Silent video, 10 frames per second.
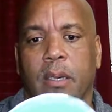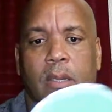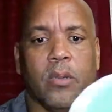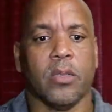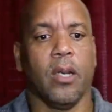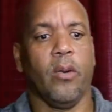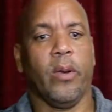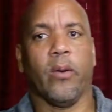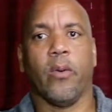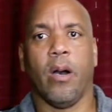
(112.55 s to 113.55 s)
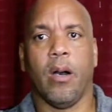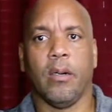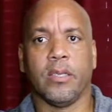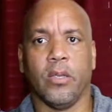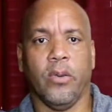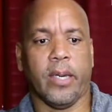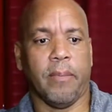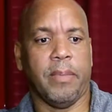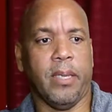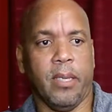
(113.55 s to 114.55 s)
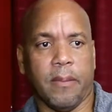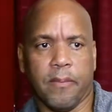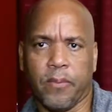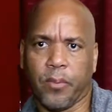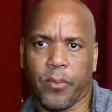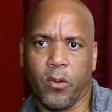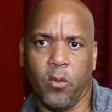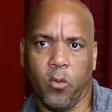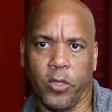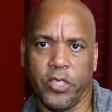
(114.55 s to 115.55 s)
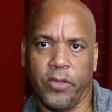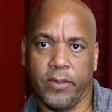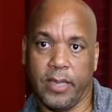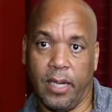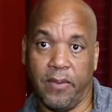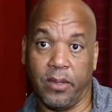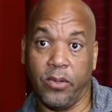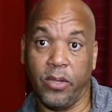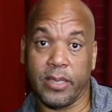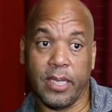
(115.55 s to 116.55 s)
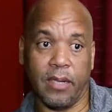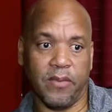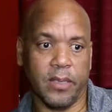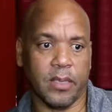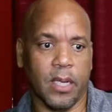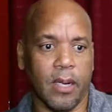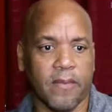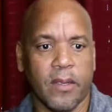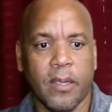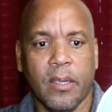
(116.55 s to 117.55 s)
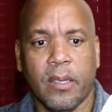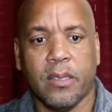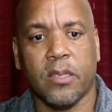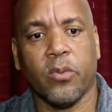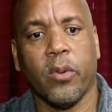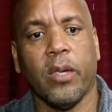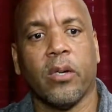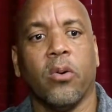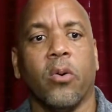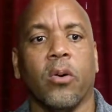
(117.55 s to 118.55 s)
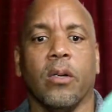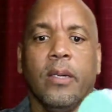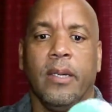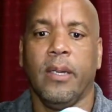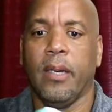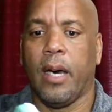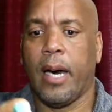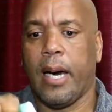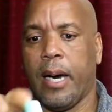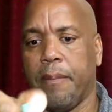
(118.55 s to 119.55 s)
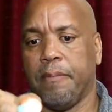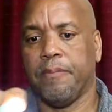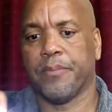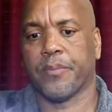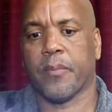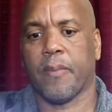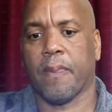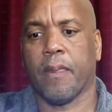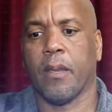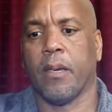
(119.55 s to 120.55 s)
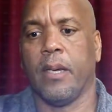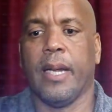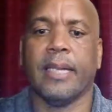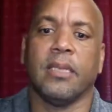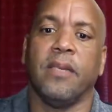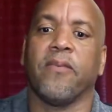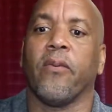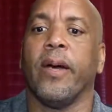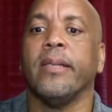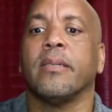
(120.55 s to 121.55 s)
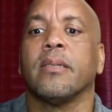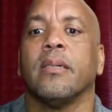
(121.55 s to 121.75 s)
it goes all the way around, so you can be watching yourself and do your selfie stuff. This is really cool. Um, it has different